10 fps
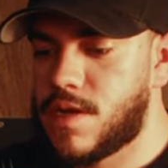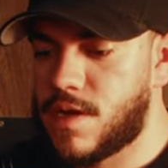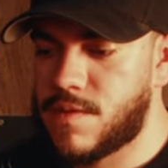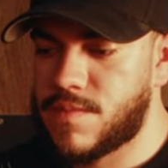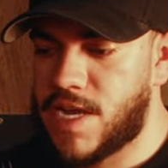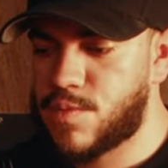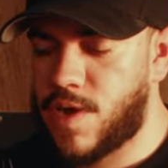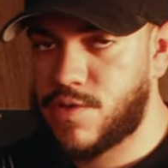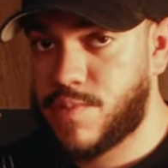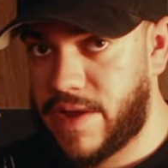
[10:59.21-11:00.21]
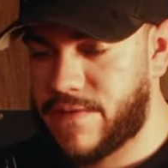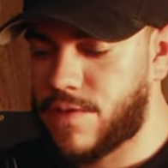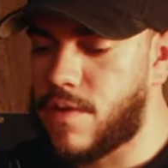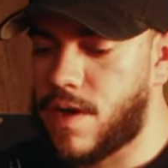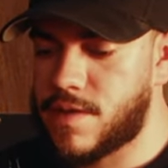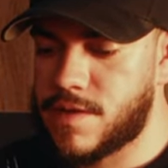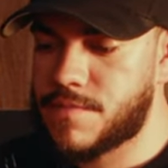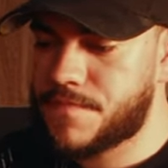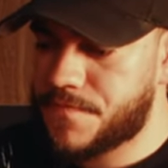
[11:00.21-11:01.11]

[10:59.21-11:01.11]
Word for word: Um, that's why you pay for quality.